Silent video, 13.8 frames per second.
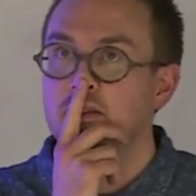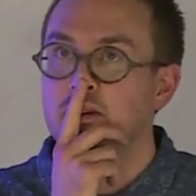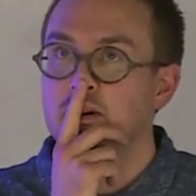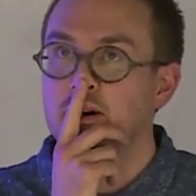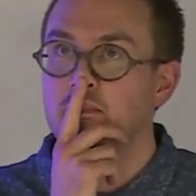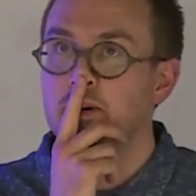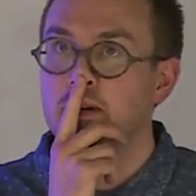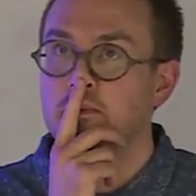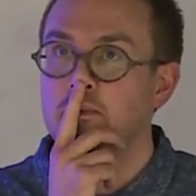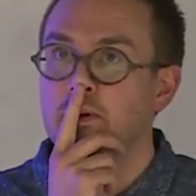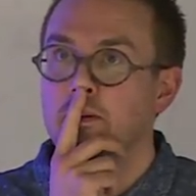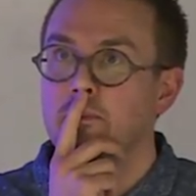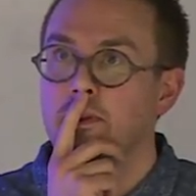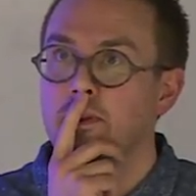how many
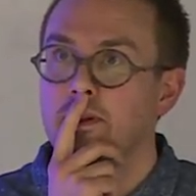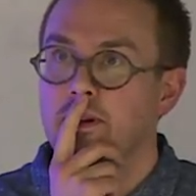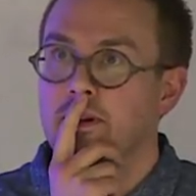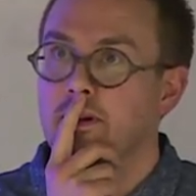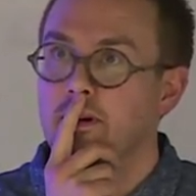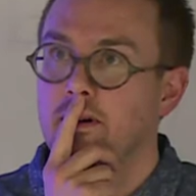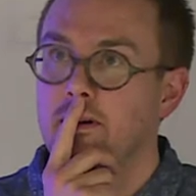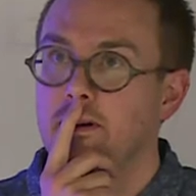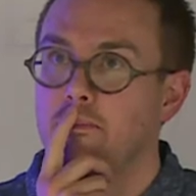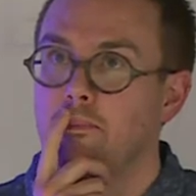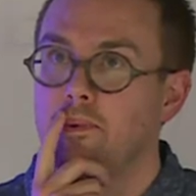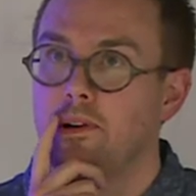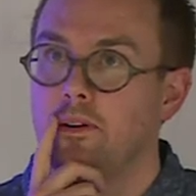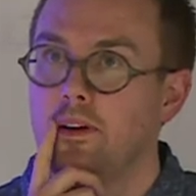people they are
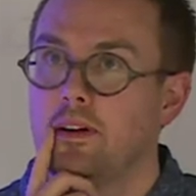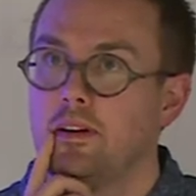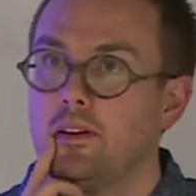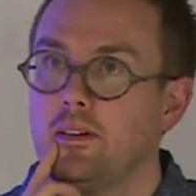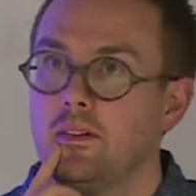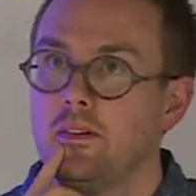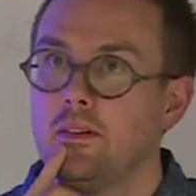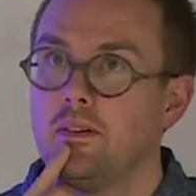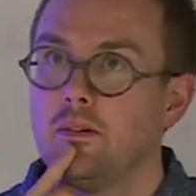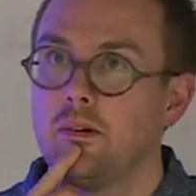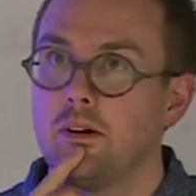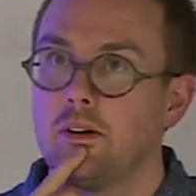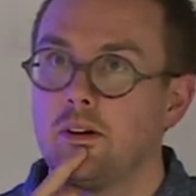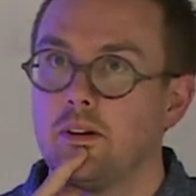employing to
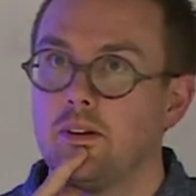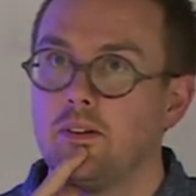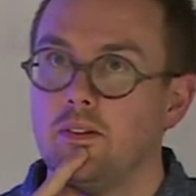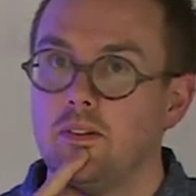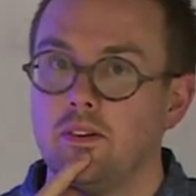work on it.